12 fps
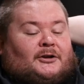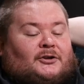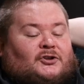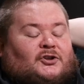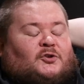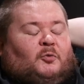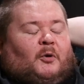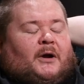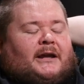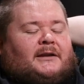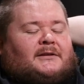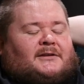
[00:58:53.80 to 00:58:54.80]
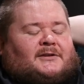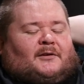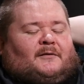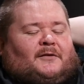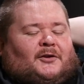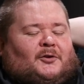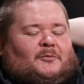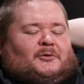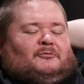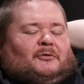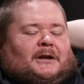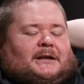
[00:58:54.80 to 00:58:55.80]
swathes of the
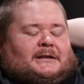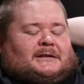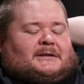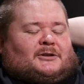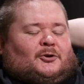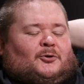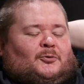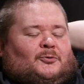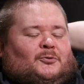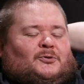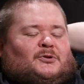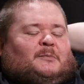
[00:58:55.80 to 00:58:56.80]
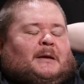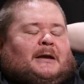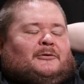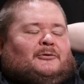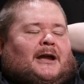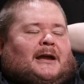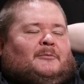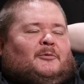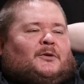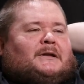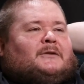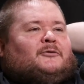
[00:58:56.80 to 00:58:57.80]
human race who spend their time
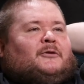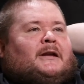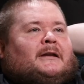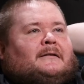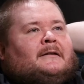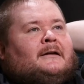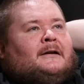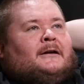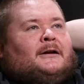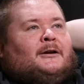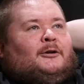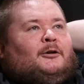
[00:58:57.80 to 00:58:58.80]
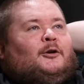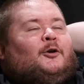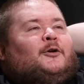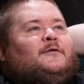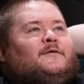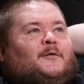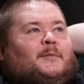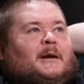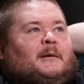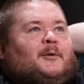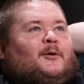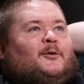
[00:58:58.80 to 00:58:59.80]
on the internet looking for
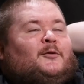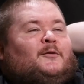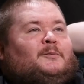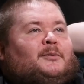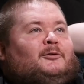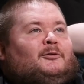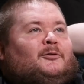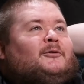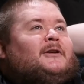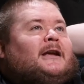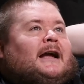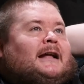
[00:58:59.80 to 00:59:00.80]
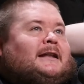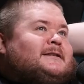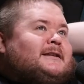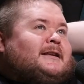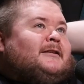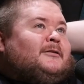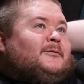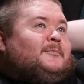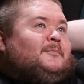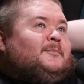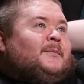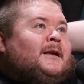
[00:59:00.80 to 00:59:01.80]
people who have been cruel to cats to kill
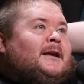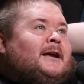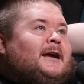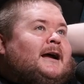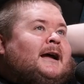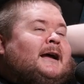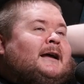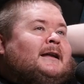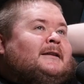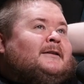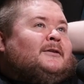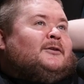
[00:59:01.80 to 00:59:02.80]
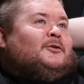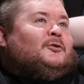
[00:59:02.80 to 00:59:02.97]
them. And